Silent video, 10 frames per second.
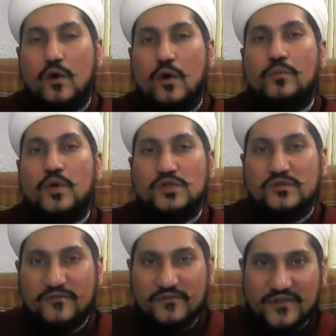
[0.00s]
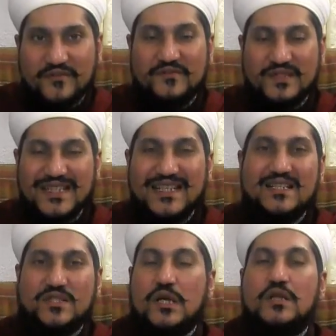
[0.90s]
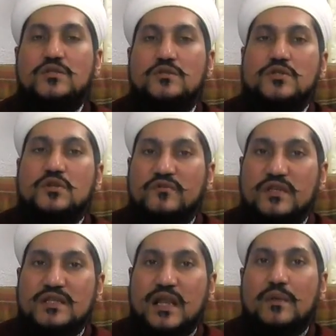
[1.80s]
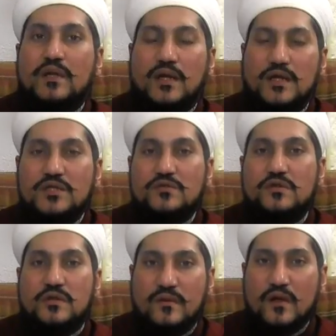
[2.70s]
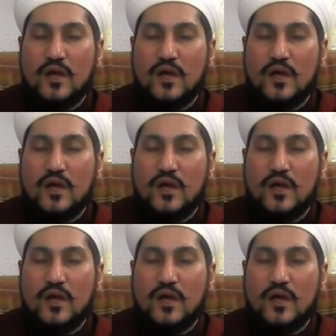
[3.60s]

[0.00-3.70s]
almost 15 centuries of Islamic history?